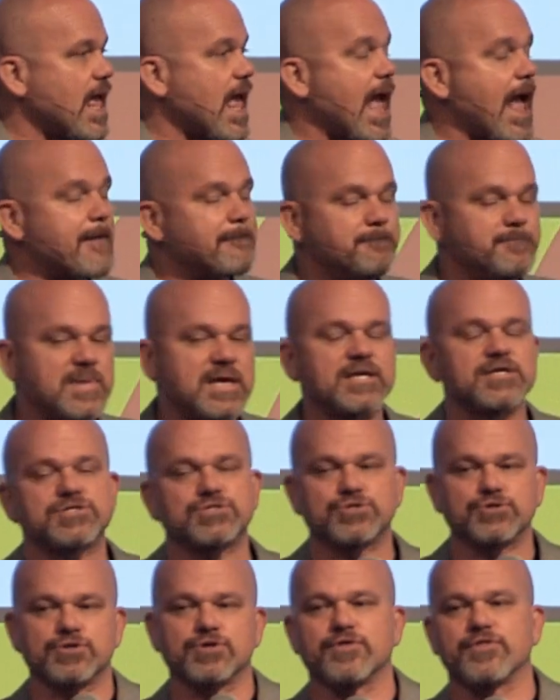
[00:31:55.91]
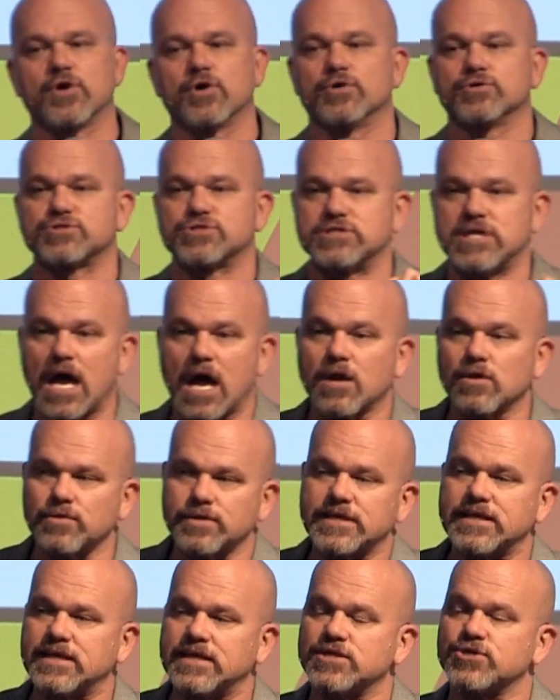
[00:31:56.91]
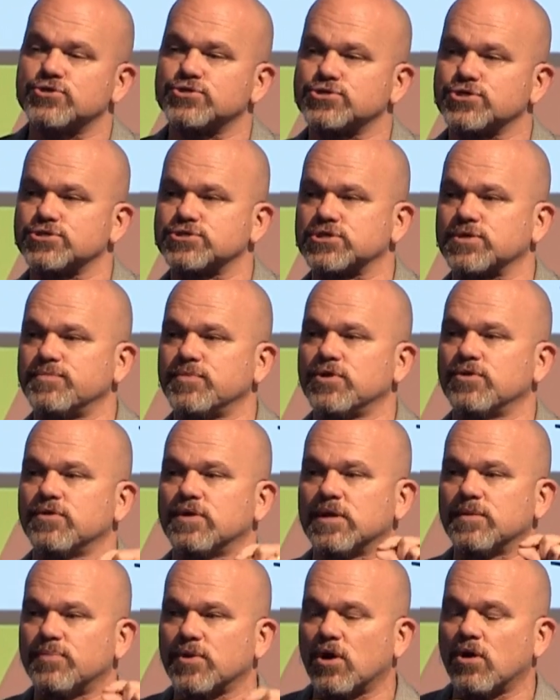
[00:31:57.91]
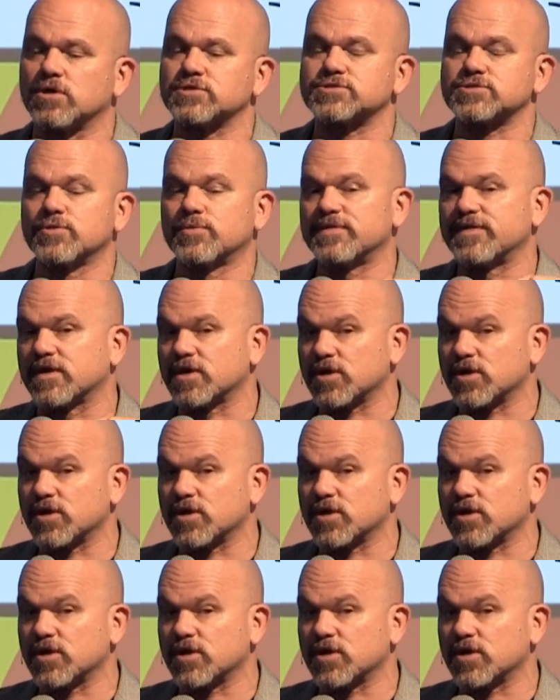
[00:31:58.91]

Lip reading: and minister to those not only in your church community, but also in the